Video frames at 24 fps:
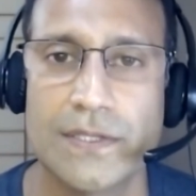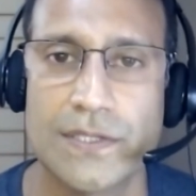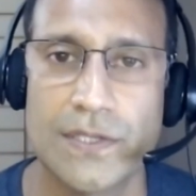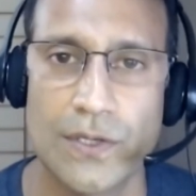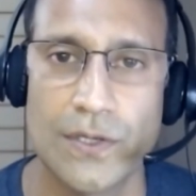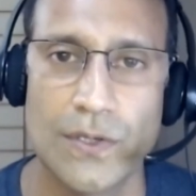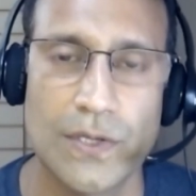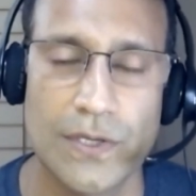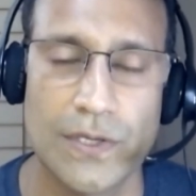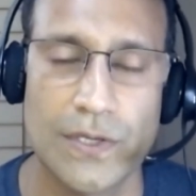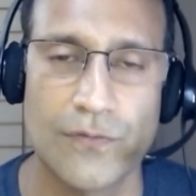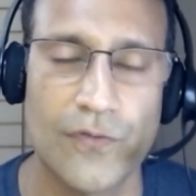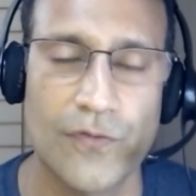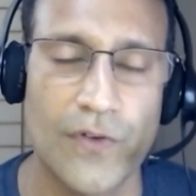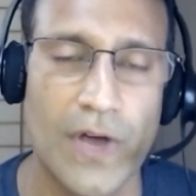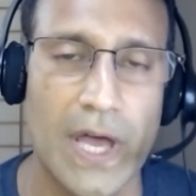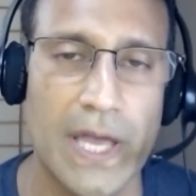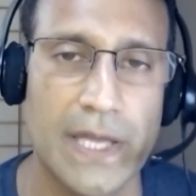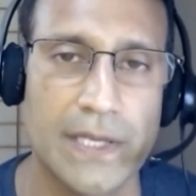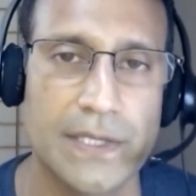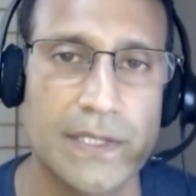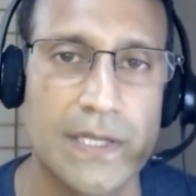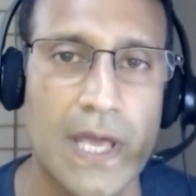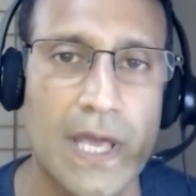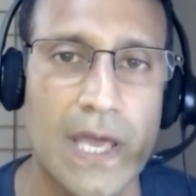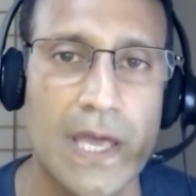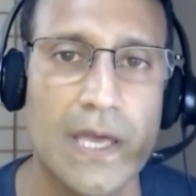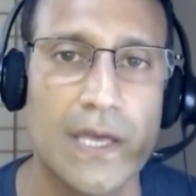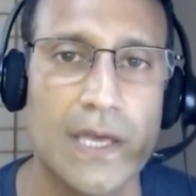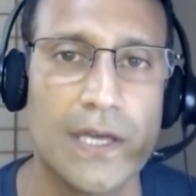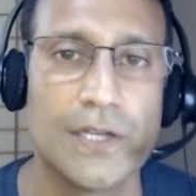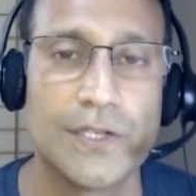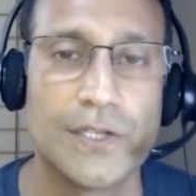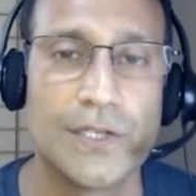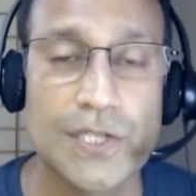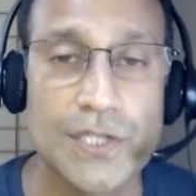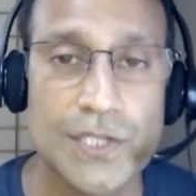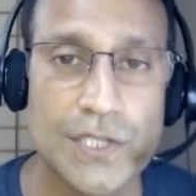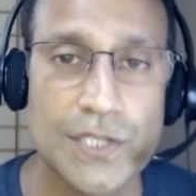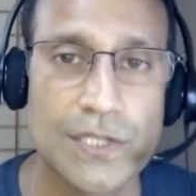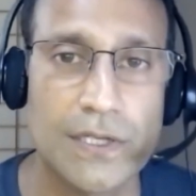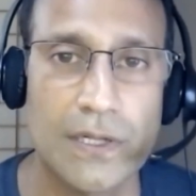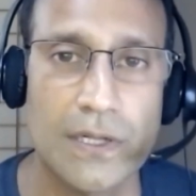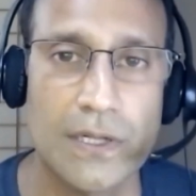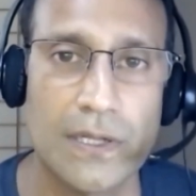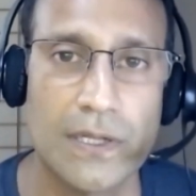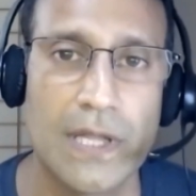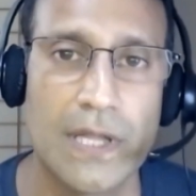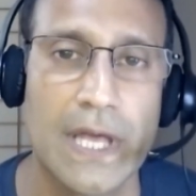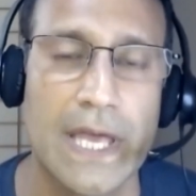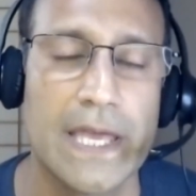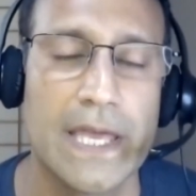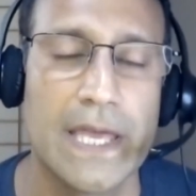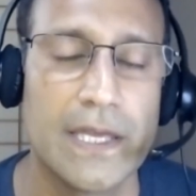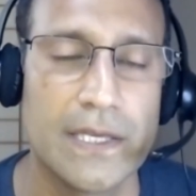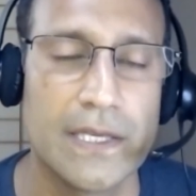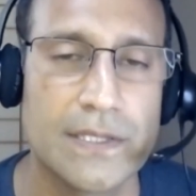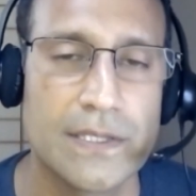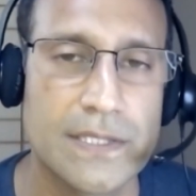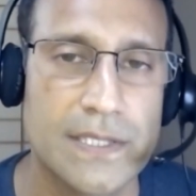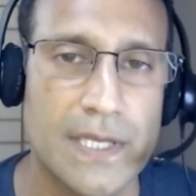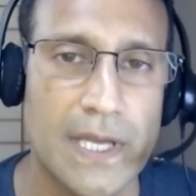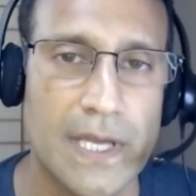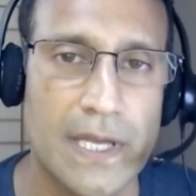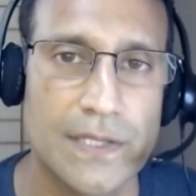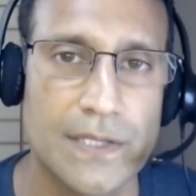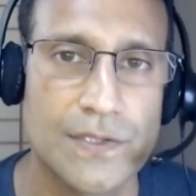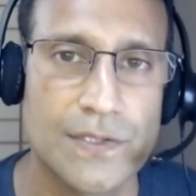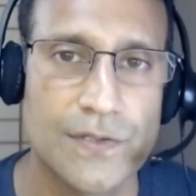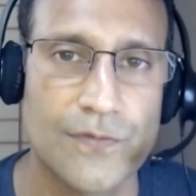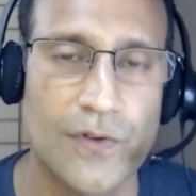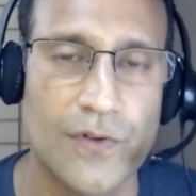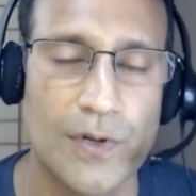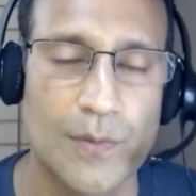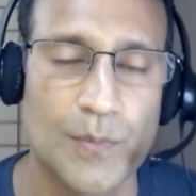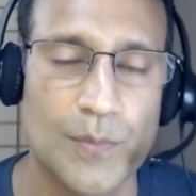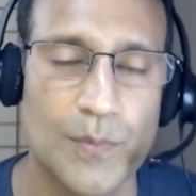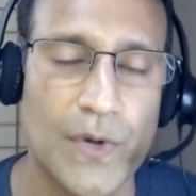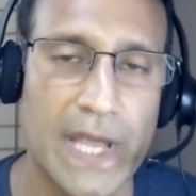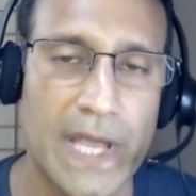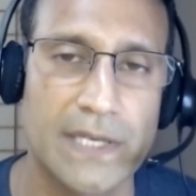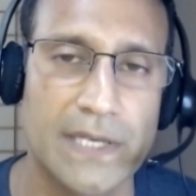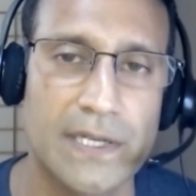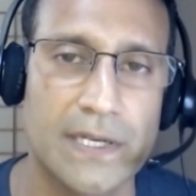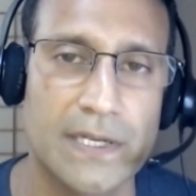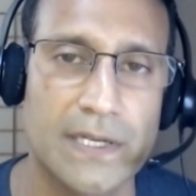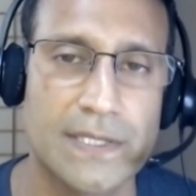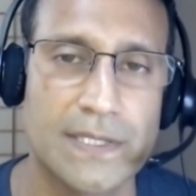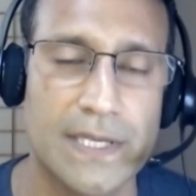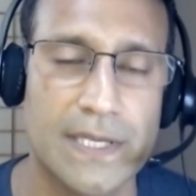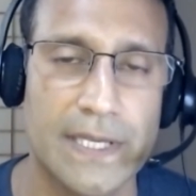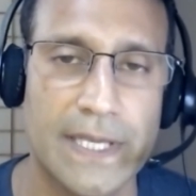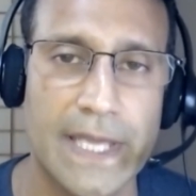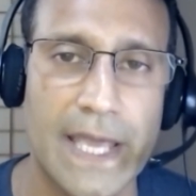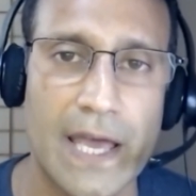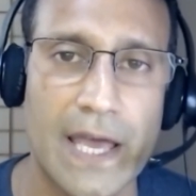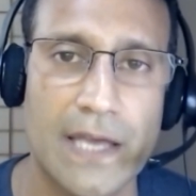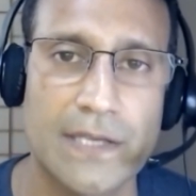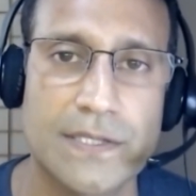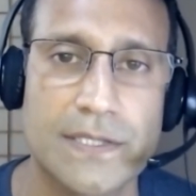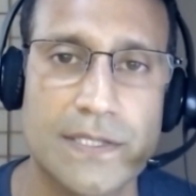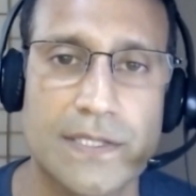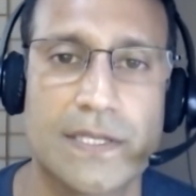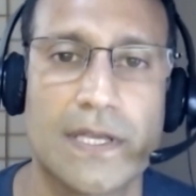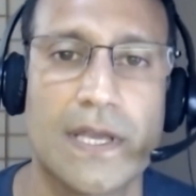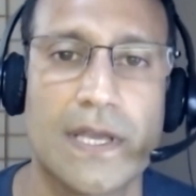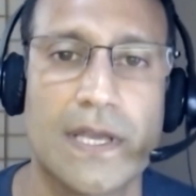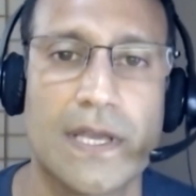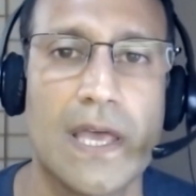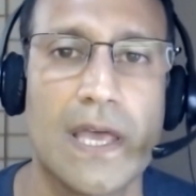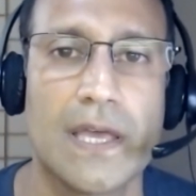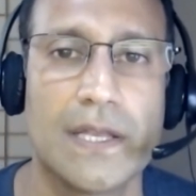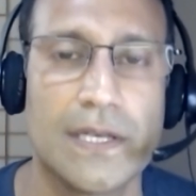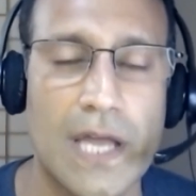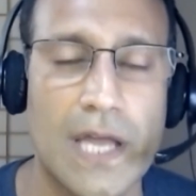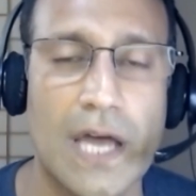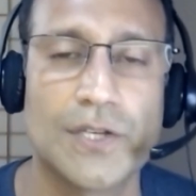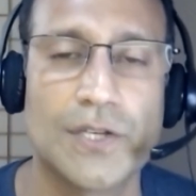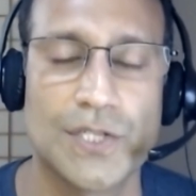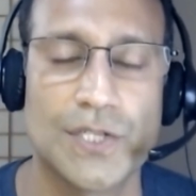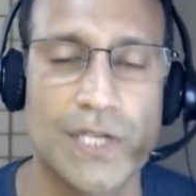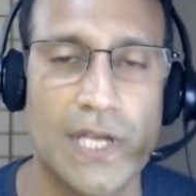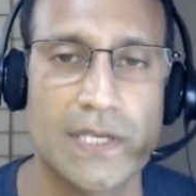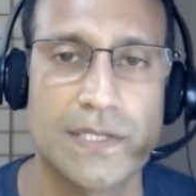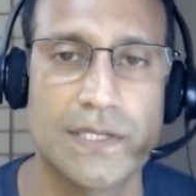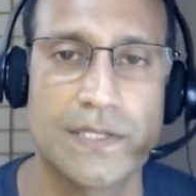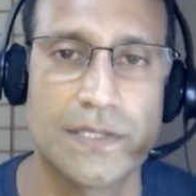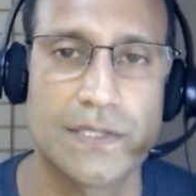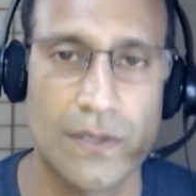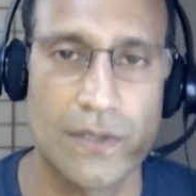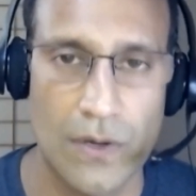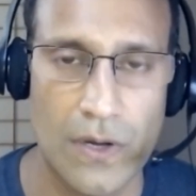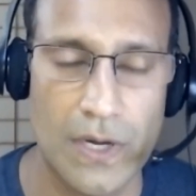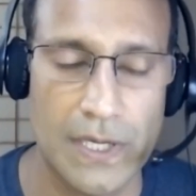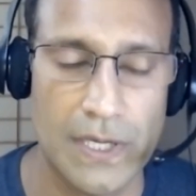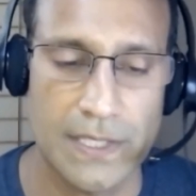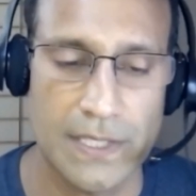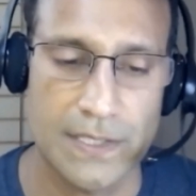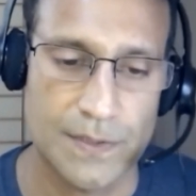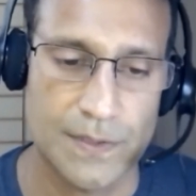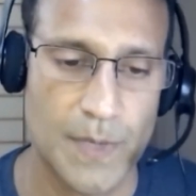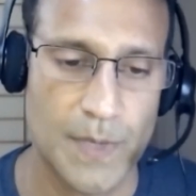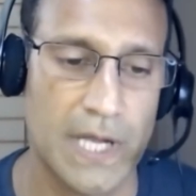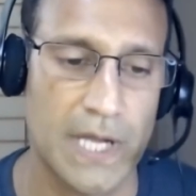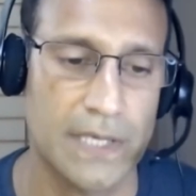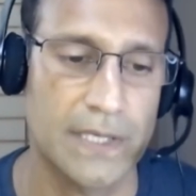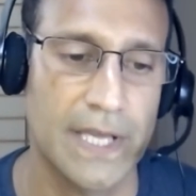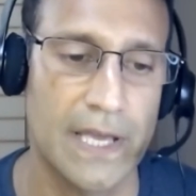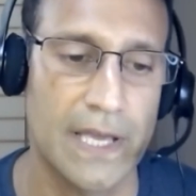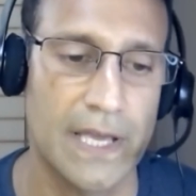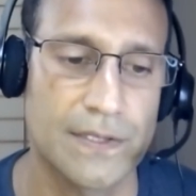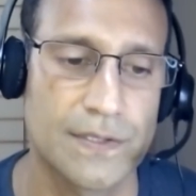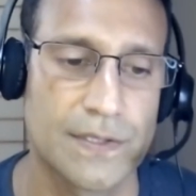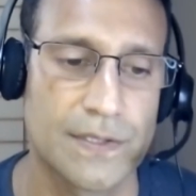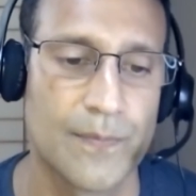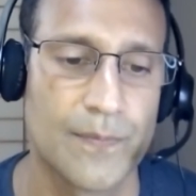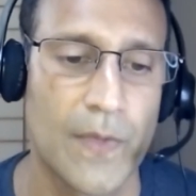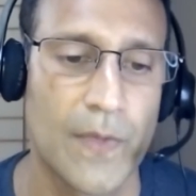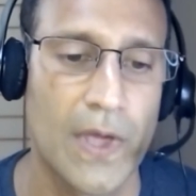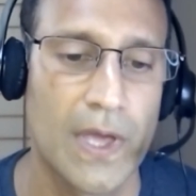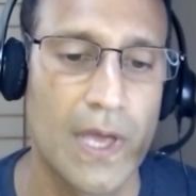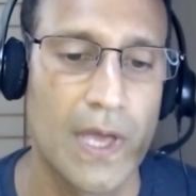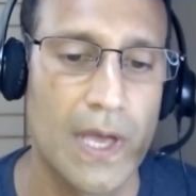So you can find additional insights from Brandon as a guest, not just on his podcast.